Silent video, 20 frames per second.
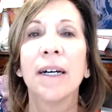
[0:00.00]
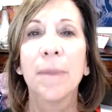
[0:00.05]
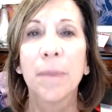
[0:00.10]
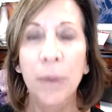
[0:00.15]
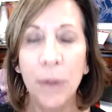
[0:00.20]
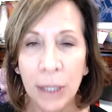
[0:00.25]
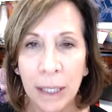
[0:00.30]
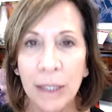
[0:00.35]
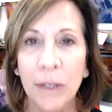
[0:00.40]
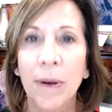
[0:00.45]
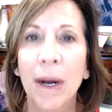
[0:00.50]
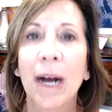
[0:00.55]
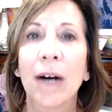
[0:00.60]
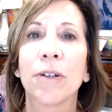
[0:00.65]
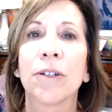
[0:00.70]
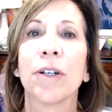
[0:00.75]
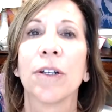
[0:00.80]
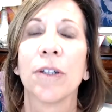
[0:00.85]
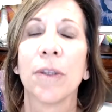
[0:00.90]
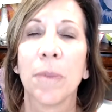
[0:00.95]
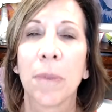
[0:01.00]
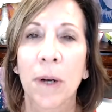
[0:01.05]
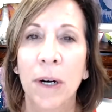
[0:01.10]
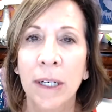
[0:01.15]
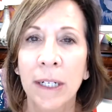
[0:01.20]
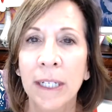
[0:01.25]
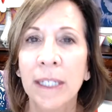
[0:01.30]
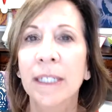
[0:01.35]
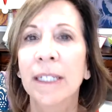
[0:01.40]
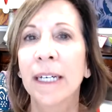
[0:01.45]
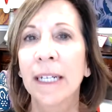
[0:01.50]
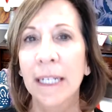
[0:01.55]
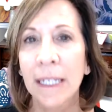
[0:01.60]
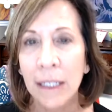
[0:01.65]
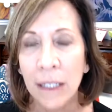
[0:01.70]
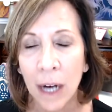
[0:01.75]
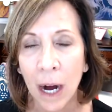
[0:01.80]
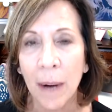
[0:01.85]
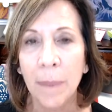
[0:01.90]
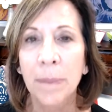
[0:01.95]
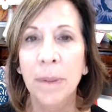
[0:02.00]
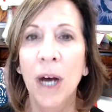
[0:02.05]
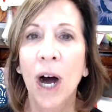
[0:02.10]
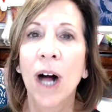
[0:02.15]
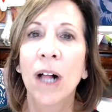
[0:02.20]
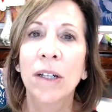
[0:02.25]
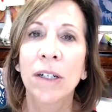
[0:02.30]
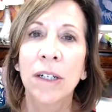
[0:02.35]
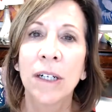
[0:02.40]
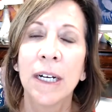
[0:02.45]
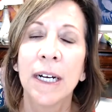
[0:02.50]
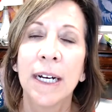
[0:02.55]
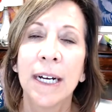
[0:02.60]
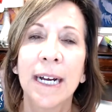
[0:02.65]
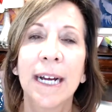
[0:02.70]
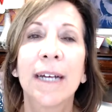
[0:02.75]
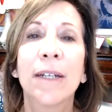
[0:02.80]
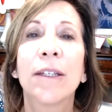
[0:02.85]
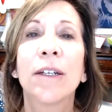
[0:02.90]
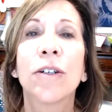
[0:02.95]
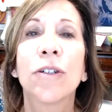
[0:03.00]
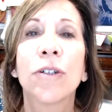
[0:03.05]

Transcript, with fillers: putting their house on the market, getting top dollar, and there's